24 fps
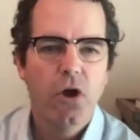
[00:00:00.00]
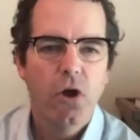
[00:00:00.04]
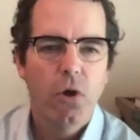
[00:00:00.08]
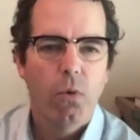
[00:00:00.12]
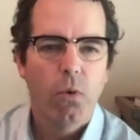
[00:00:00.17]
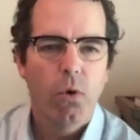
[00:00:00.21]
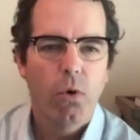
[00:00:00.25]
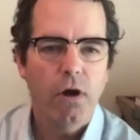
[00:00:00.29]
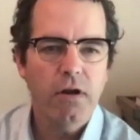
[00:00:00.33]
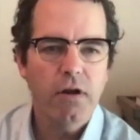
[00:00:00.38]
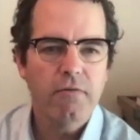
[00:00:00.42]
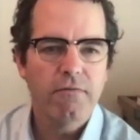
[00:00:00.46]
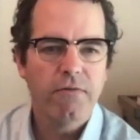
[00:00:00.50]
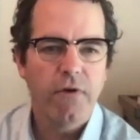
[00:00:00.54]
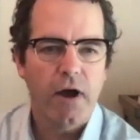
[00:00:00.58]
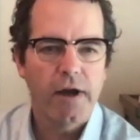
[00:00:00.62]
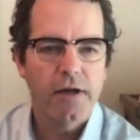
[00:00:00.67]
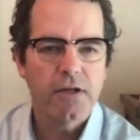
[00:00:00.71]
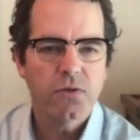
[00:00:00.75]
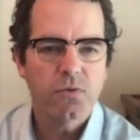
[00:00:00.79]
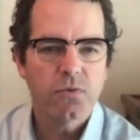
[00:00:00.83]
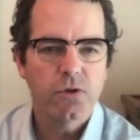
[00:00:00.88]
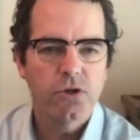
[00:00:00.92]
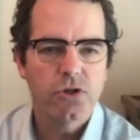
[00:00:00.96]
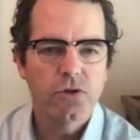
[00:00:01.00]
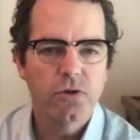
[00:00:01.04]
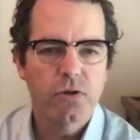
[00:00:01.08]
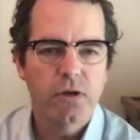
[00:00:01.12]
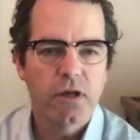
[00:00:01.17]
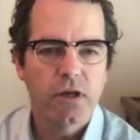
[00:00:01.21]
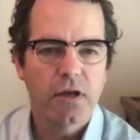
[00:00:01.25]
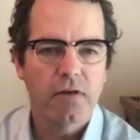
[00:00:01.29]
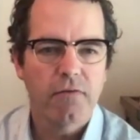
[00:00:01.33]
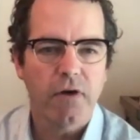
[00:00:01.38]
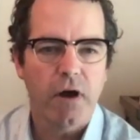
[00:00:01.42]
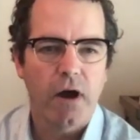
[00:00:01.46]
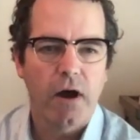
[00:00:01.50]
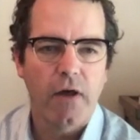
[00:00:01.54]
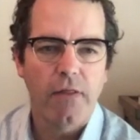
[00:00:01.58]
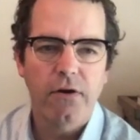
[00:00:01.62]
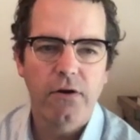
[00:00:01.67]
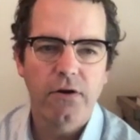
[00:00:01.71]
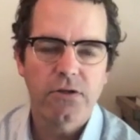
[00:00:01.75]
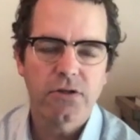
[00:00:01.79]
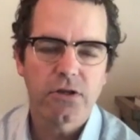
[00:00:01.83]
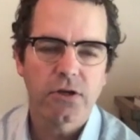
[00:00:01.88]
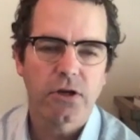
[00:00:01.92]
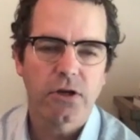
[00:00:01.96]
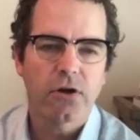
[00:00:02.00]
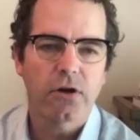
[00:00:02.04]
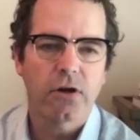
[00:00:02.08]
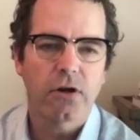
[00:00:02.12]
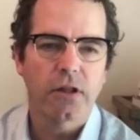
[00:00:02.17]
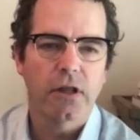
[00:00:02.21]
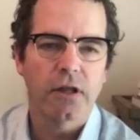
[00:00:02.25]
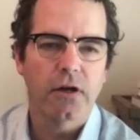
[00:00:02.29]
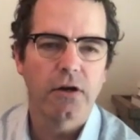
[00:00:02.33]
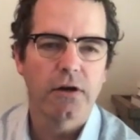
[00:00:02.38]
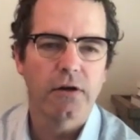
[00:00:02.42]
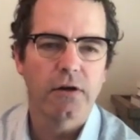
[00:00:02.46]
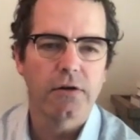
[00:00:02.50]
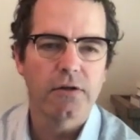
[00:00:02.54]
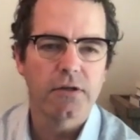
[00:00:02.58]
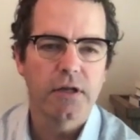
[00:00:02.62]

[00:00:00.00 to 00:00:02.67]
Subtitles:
what advice would you give other security leaders?